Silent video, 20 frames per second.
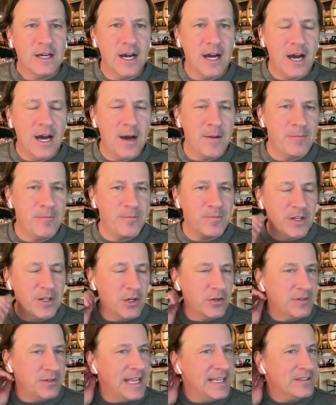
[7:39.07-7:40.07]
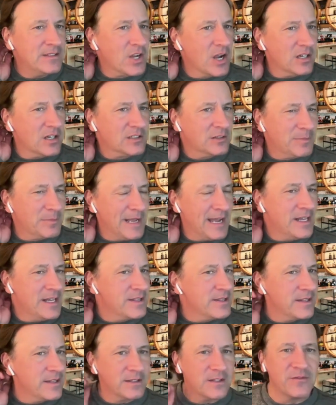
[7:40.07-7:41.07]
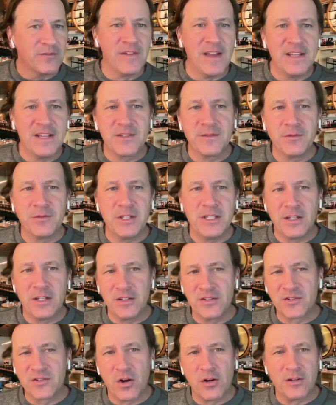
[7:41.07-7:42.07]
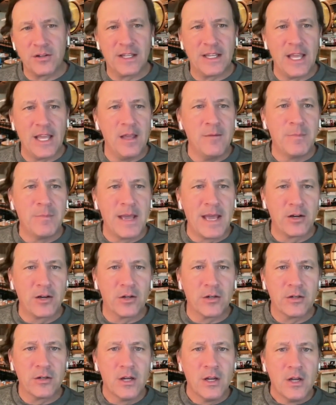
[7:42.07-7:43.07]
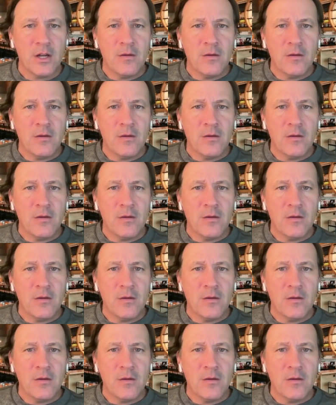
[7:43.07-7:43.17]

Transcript: Nate talked about that defensively could have started the game better.